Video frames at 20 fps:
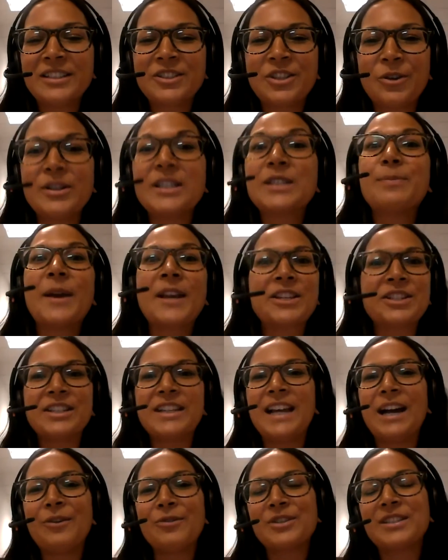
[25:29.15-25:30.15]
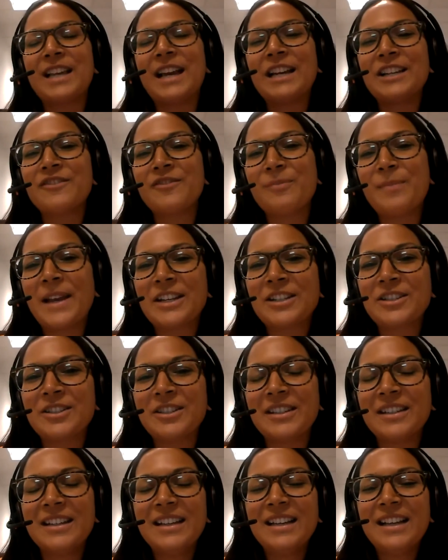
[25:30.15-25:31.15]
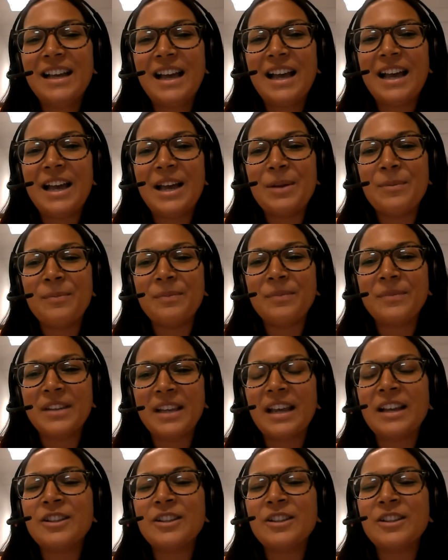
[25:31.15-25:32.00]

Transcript: So especially outside of medicine, and